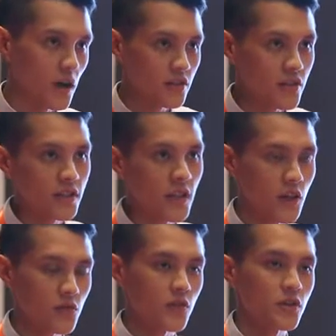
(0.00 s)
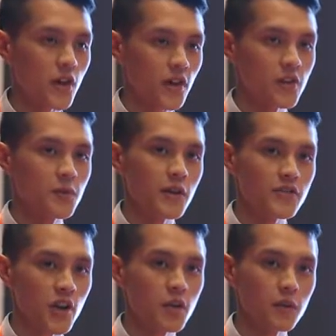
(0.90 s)
Wang, Zhenyao, for talking
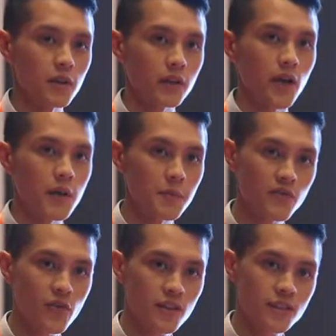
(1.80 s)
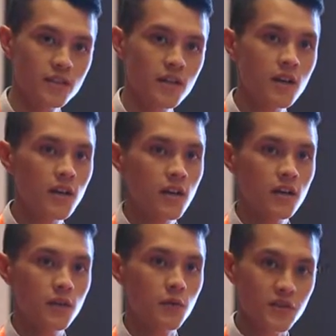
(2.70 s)
about charitable economy for us.
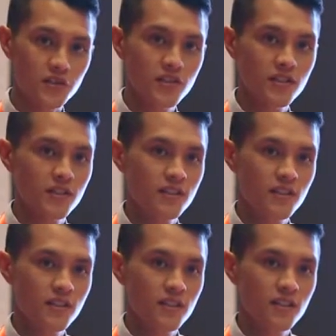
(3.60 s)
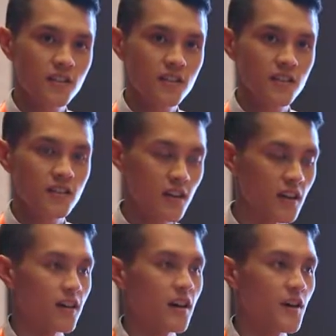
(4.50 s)
Questions?
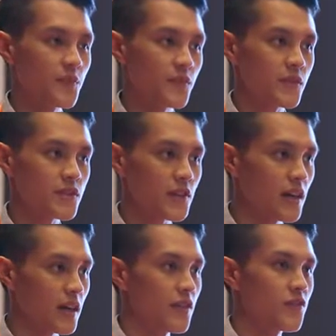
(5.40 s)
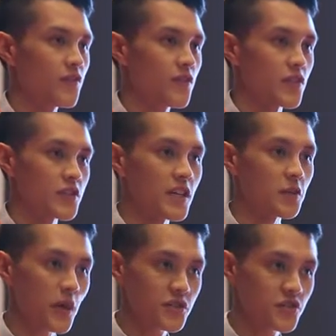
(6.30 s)
Yeah, if there's
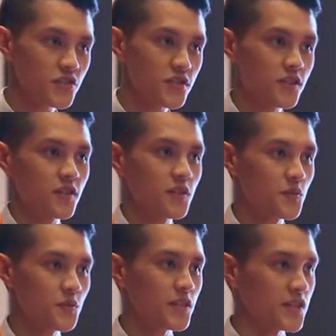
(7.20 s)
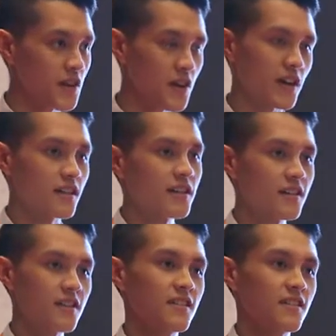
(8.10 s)
any questions, please go ahead.